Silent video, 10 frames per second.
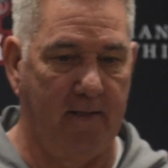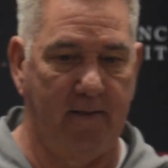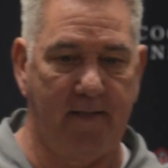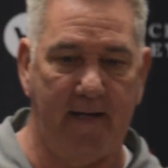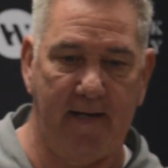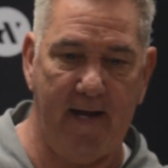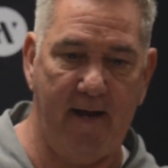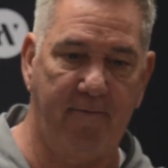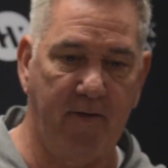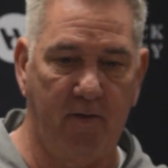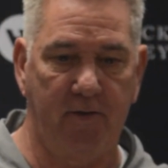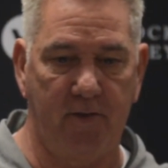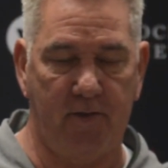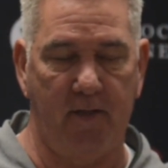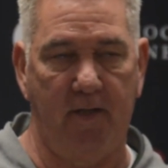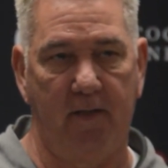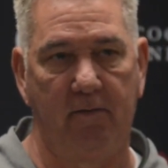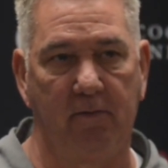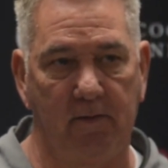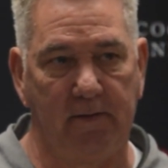second half. You know, just you
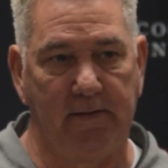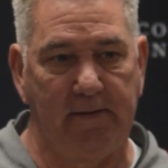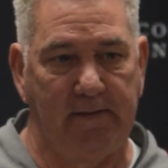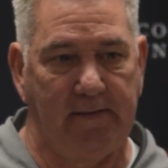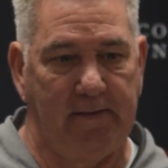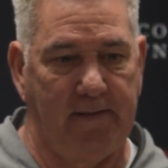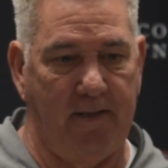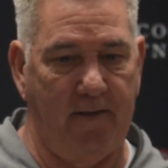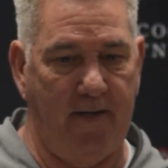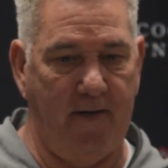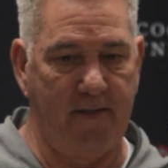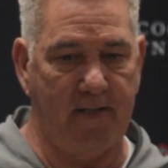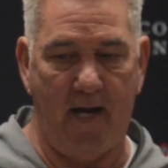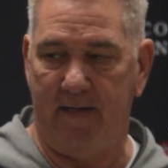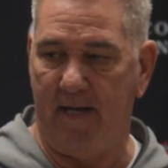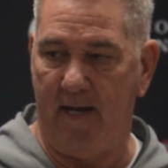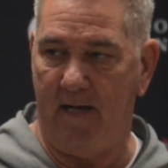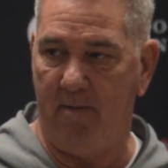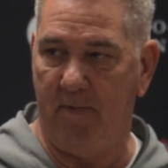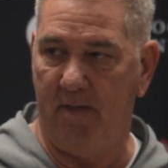know, their inside
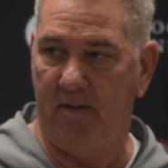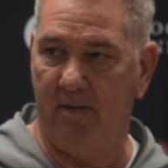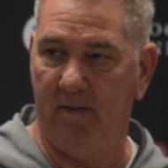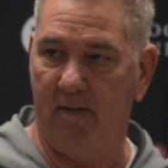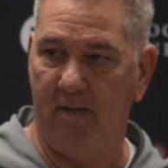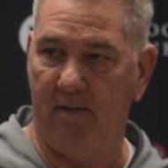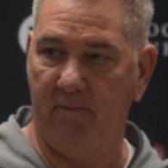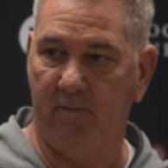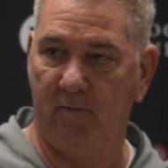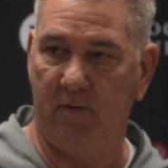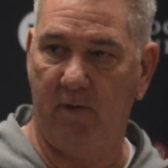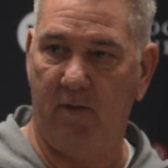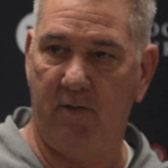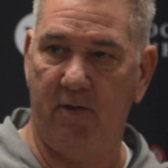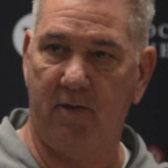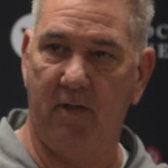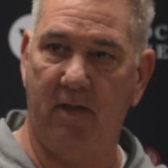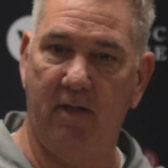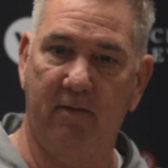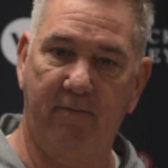game, and you know, just
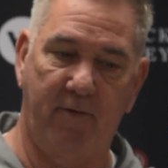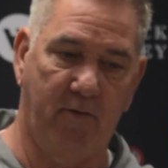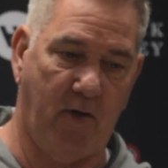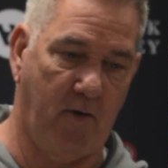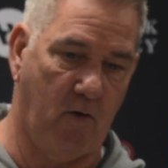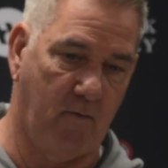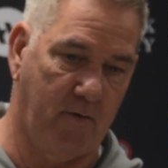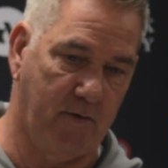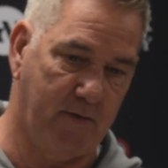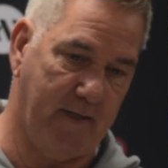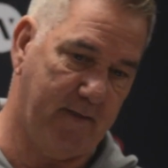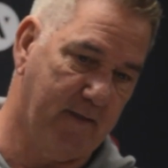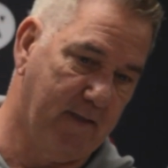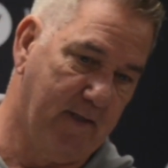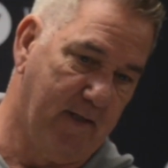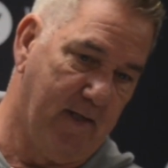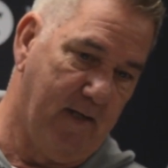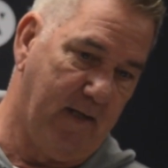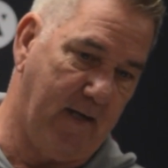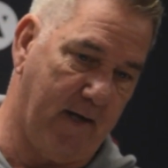a few turnovers that
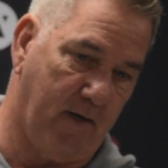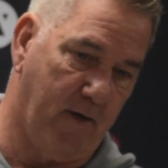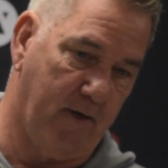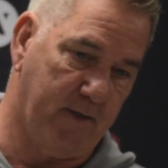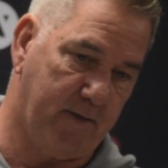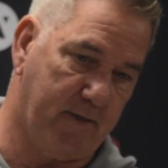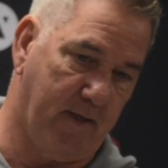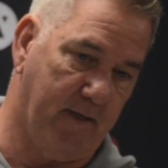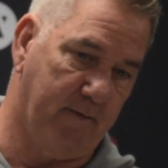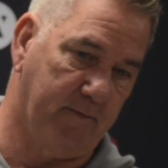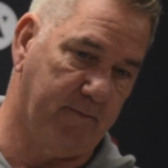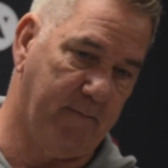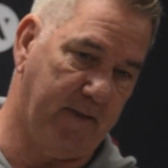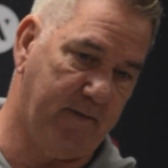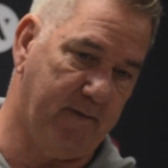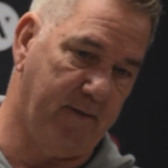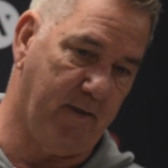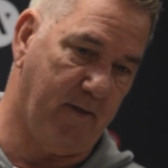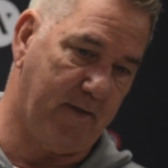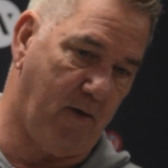kind of hurt us. But you
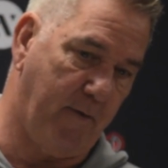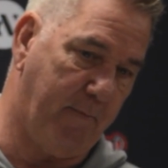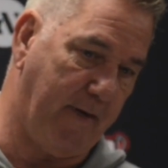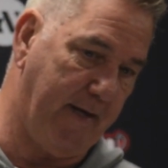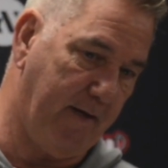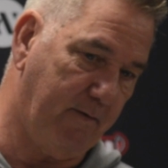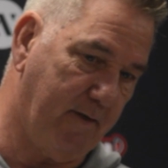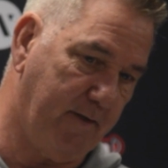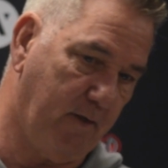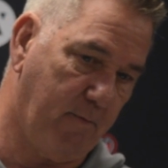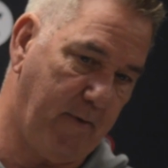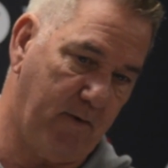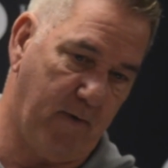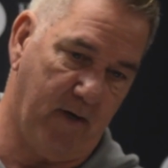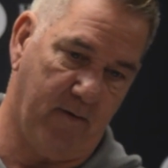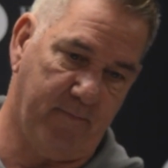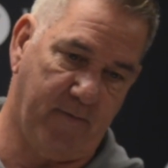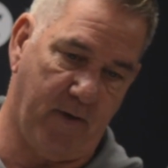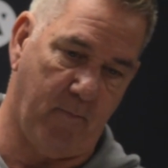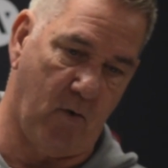know, I thought we played it. You know, played well
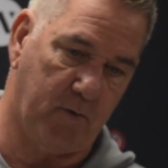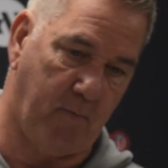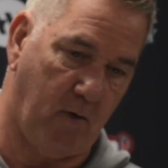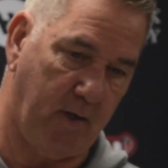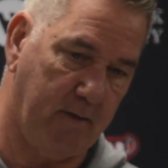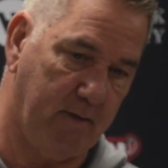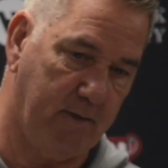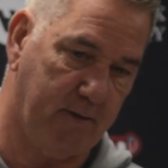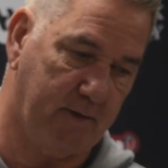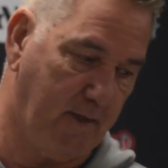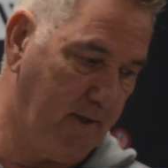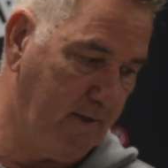for the most part, and just